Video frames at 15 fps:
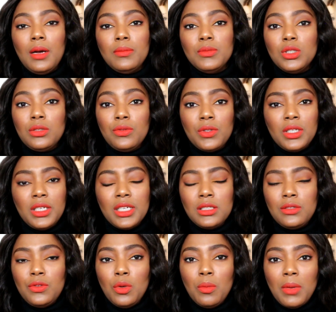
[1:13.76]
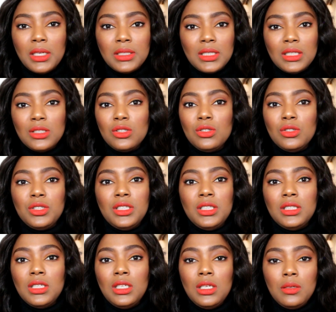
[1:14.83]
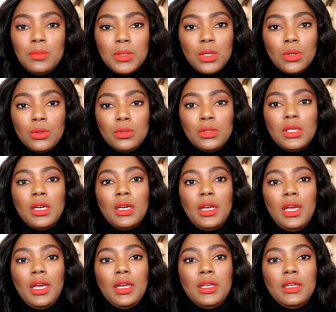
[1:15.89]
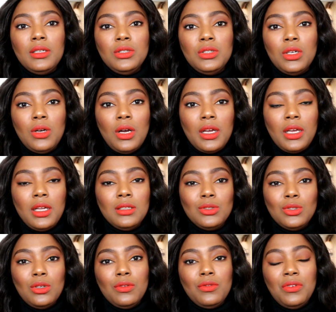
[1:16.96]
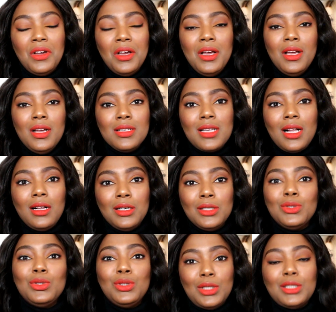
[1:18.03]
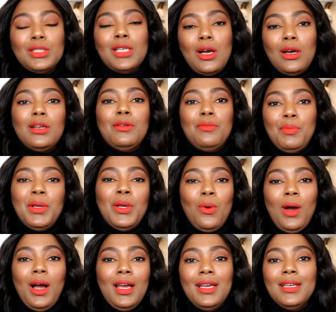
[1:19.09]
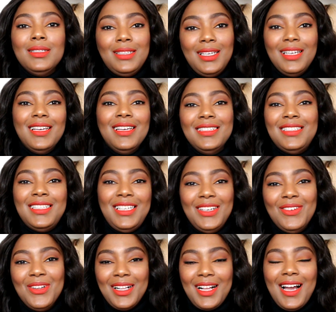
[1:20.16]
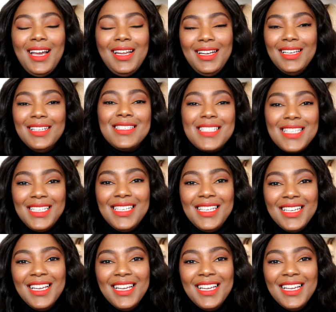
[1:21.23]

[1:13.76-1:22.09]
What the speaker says: just for the next few months until she's a little bit older and, you know, I can sort of tell her to sit down and be quiet and she will kind of listen.